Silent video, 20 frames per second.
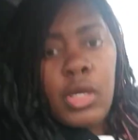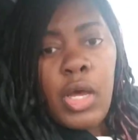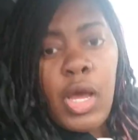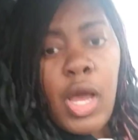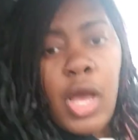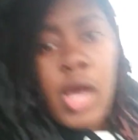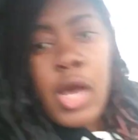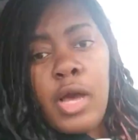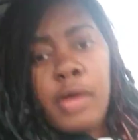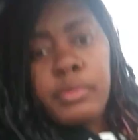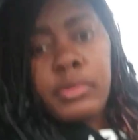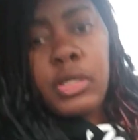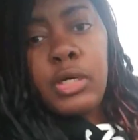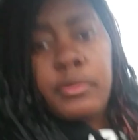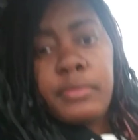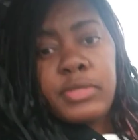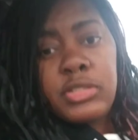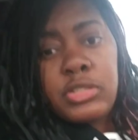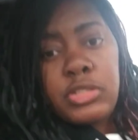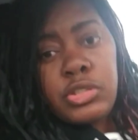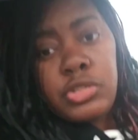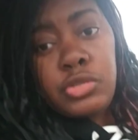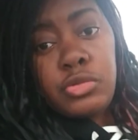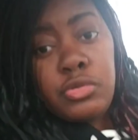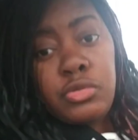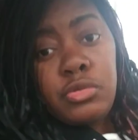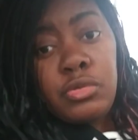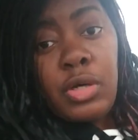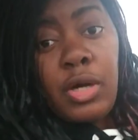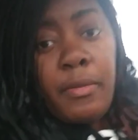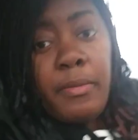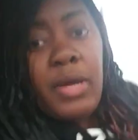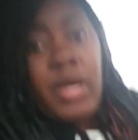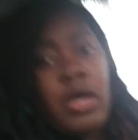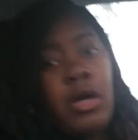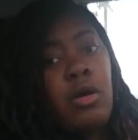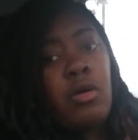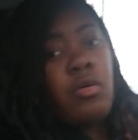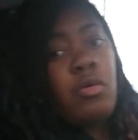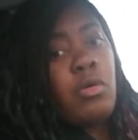I'm coming to you
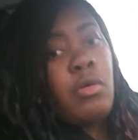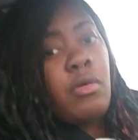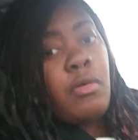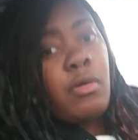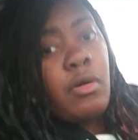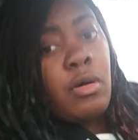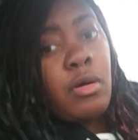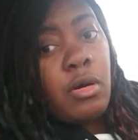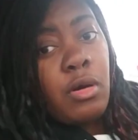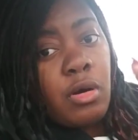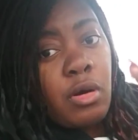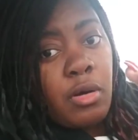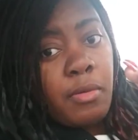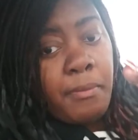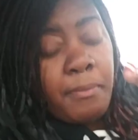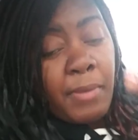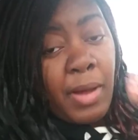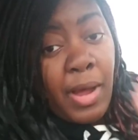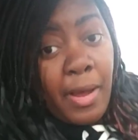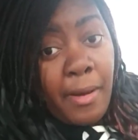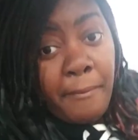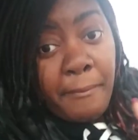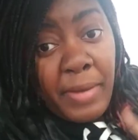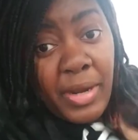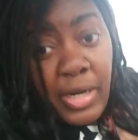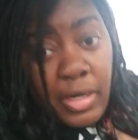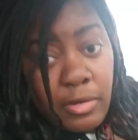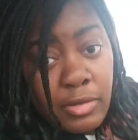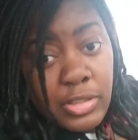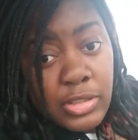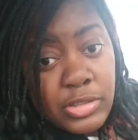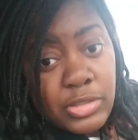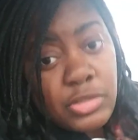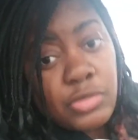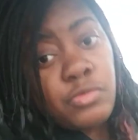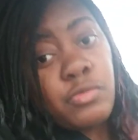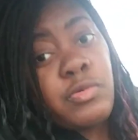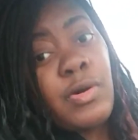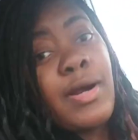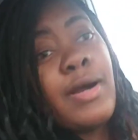about my
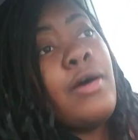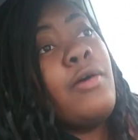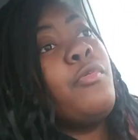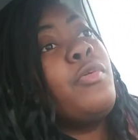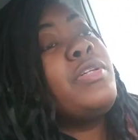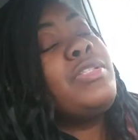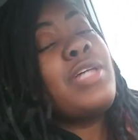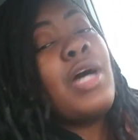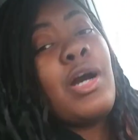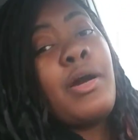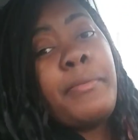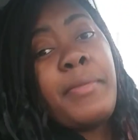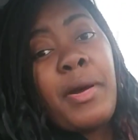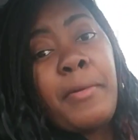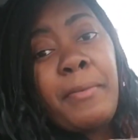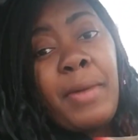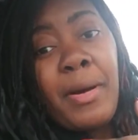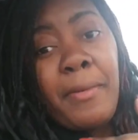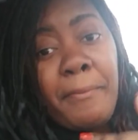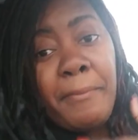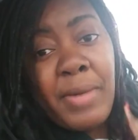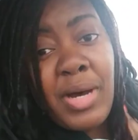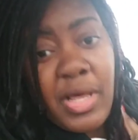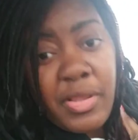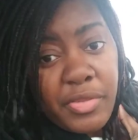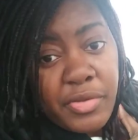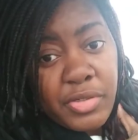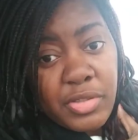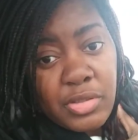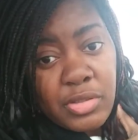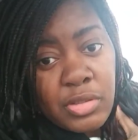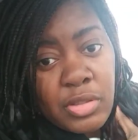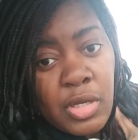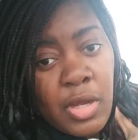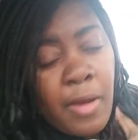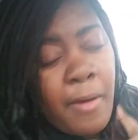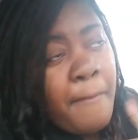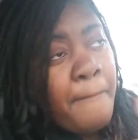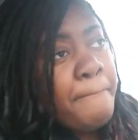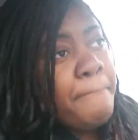marriage. Why are we talking about my mother?
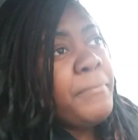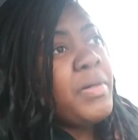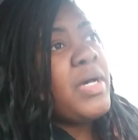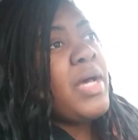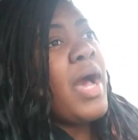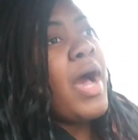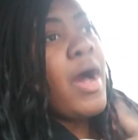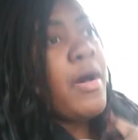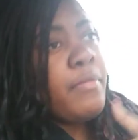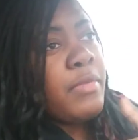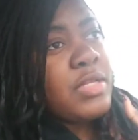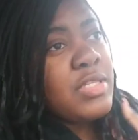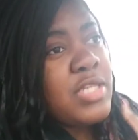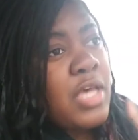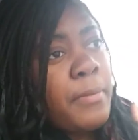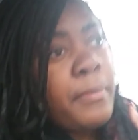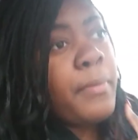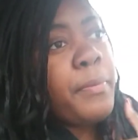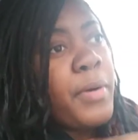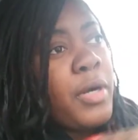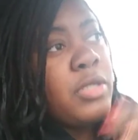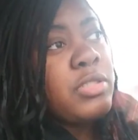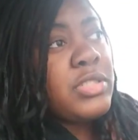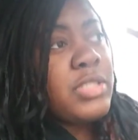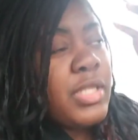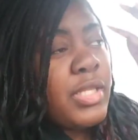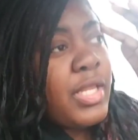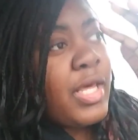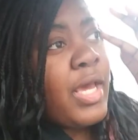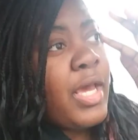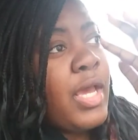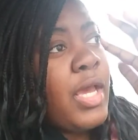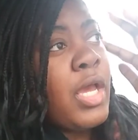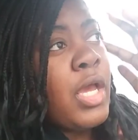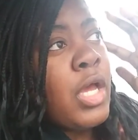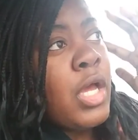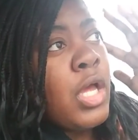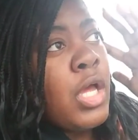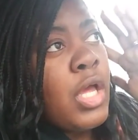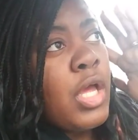But I'm the type of person that
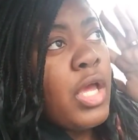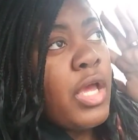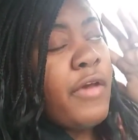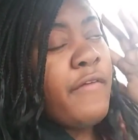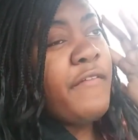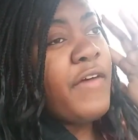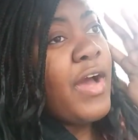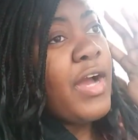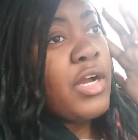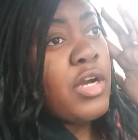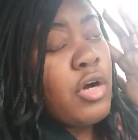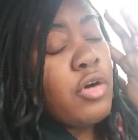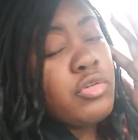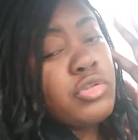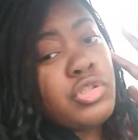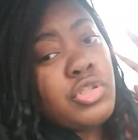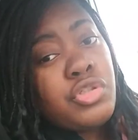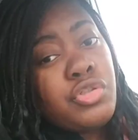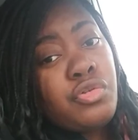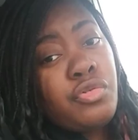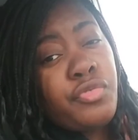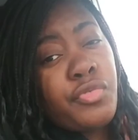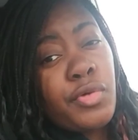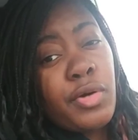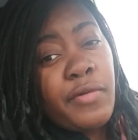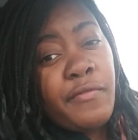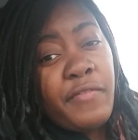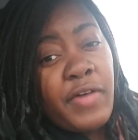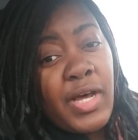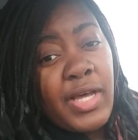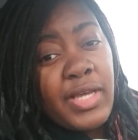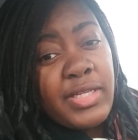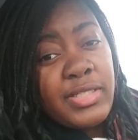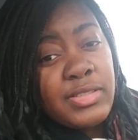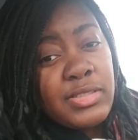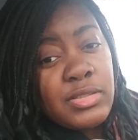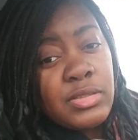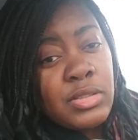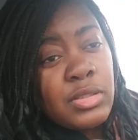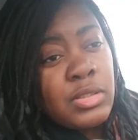if I go to you for advice,